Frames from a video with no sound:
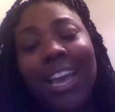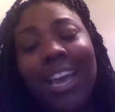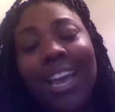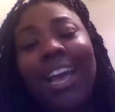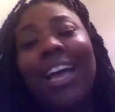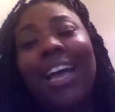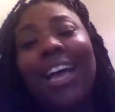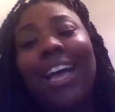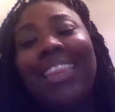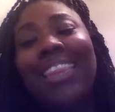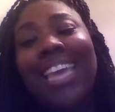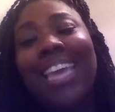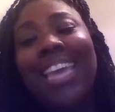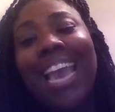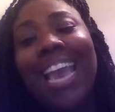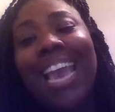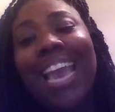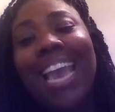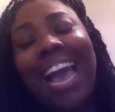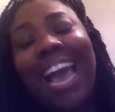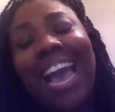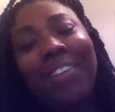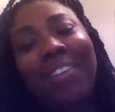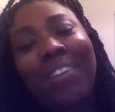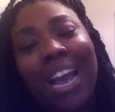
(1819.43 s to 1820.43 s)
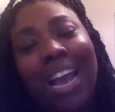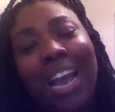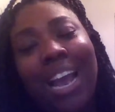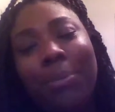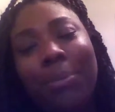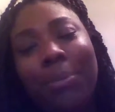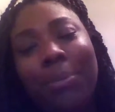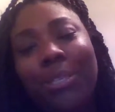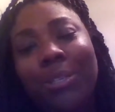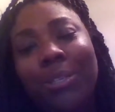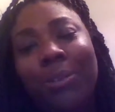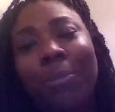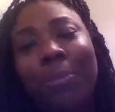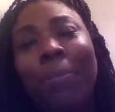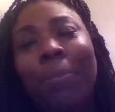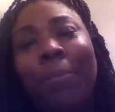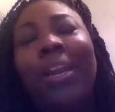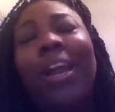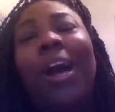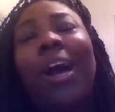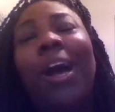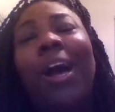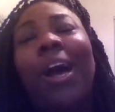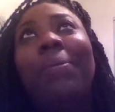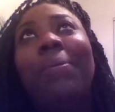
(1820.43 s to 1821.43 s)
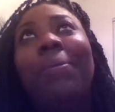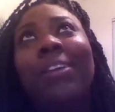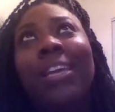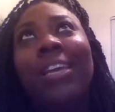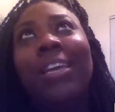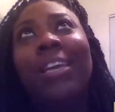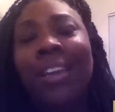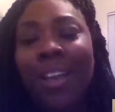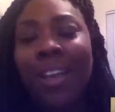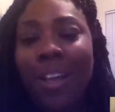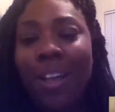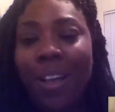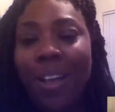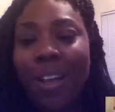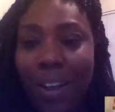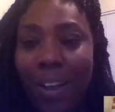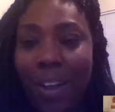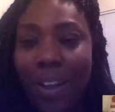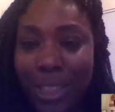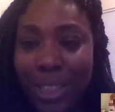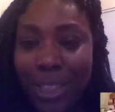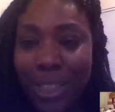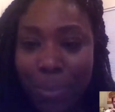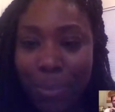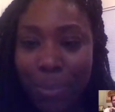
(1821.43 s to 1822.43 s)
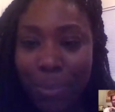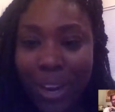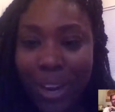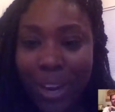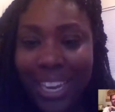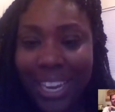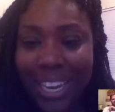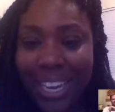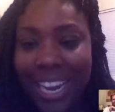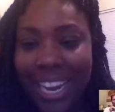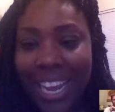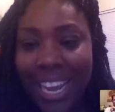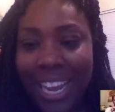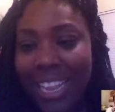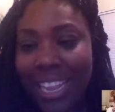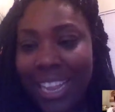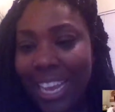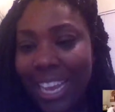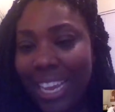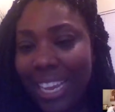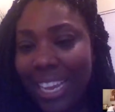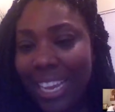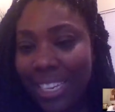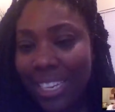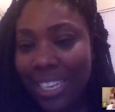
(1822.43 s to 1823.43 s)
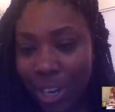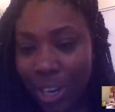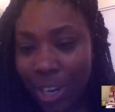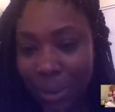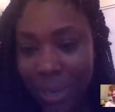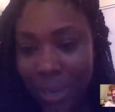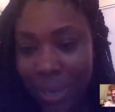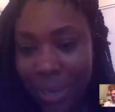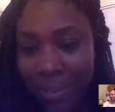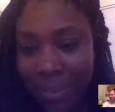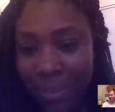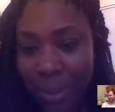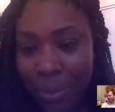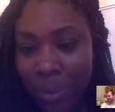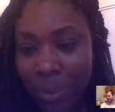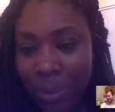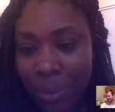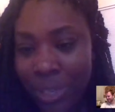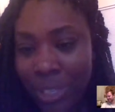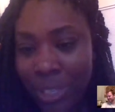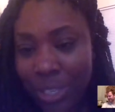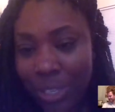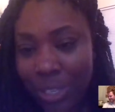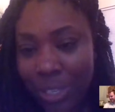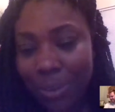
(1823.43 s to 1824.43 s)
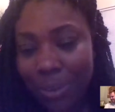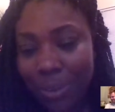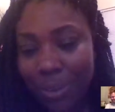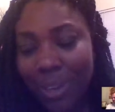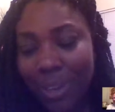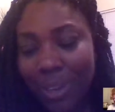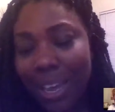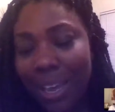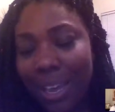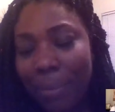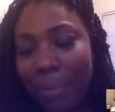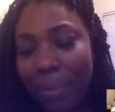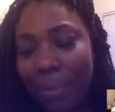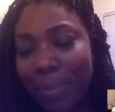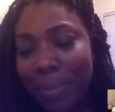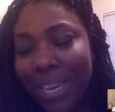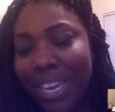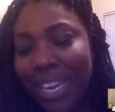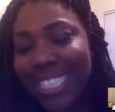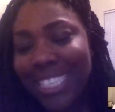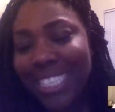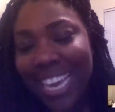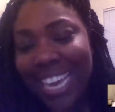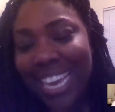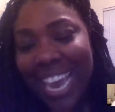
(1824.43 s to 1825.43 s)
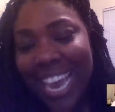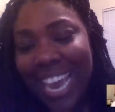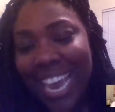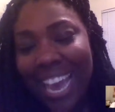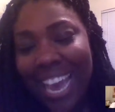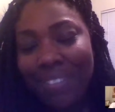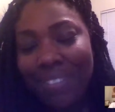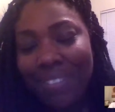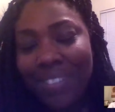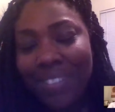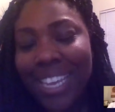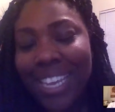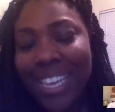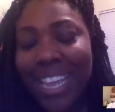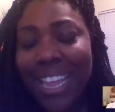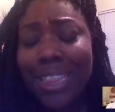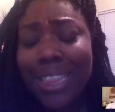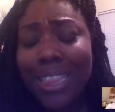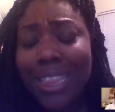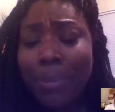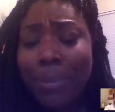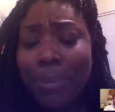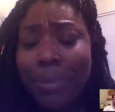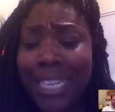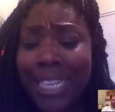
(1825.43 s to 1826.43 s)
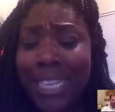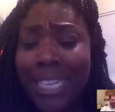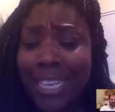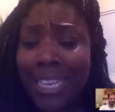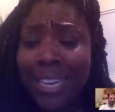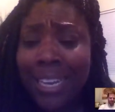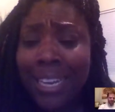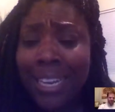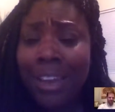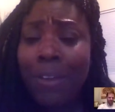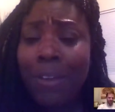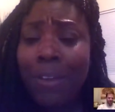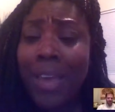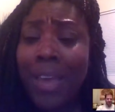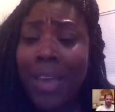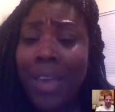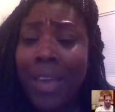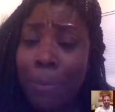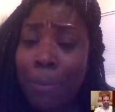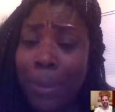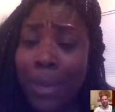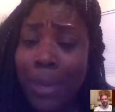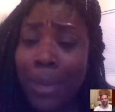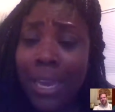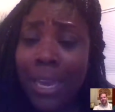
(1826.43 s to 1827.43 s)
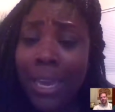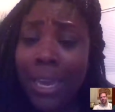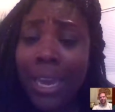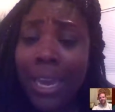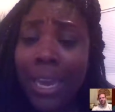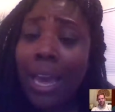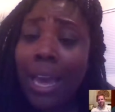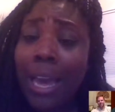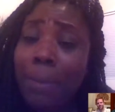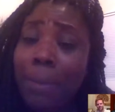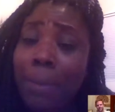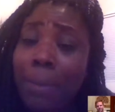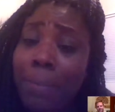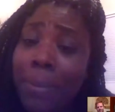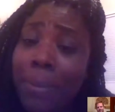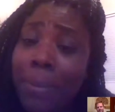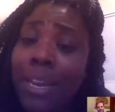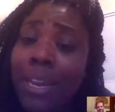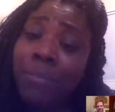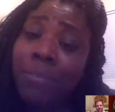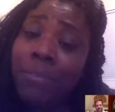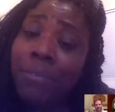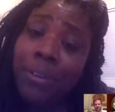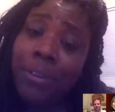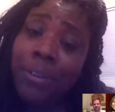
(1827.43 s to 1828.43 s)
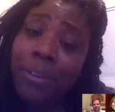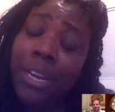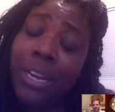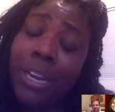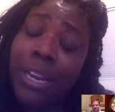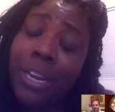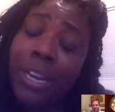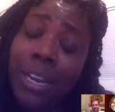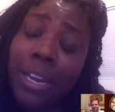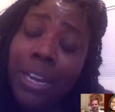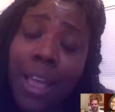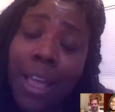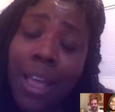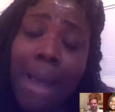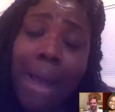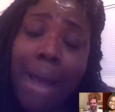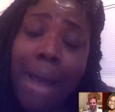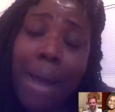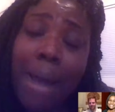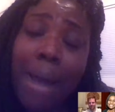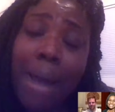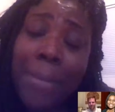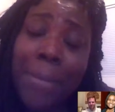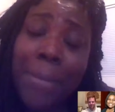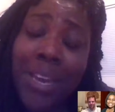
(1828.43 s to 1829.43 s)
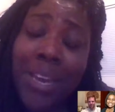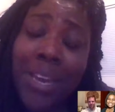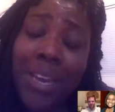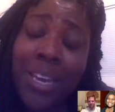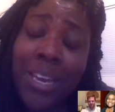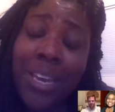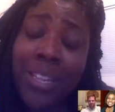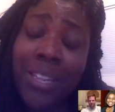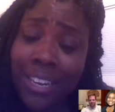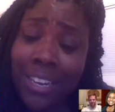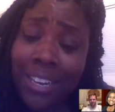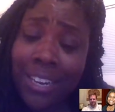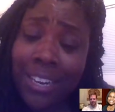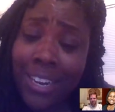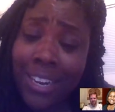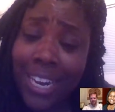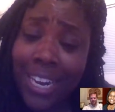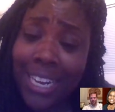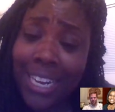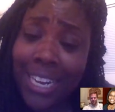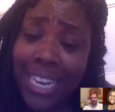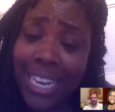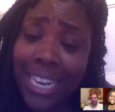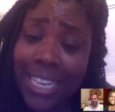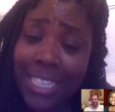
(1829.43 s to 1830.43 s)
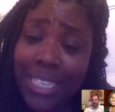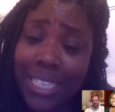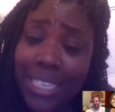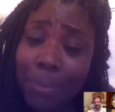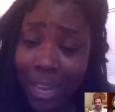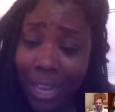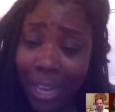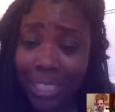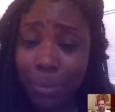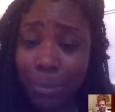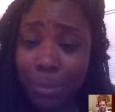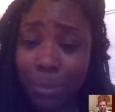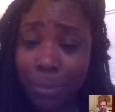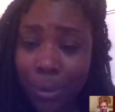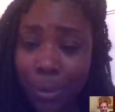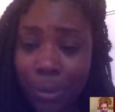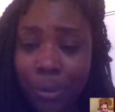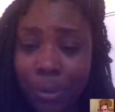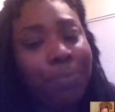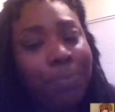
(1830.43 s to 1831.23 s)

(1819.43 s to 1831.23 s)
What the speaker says: They have an absolute monopoly on the market, and they can charge whatever they want to because they have the blessing of AP, IB, and every other standardized test possible.